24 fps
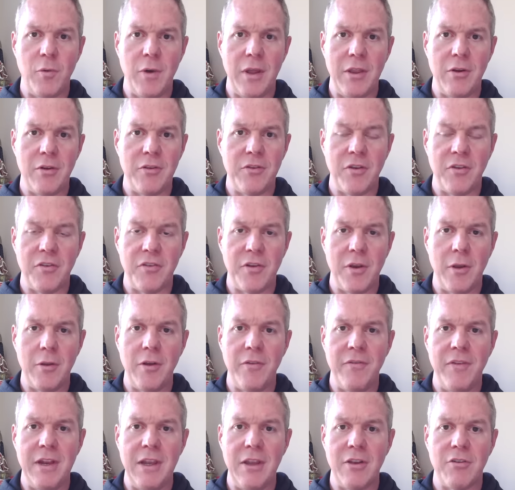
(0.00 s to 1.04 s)
whether it's the
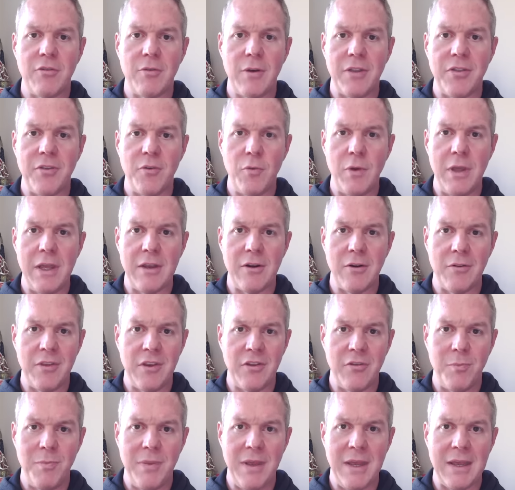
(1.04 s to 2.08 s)
solo videos throughout the week or
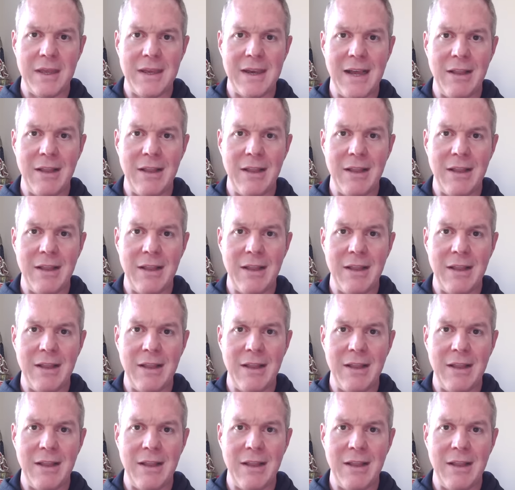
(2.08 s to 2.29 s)
this big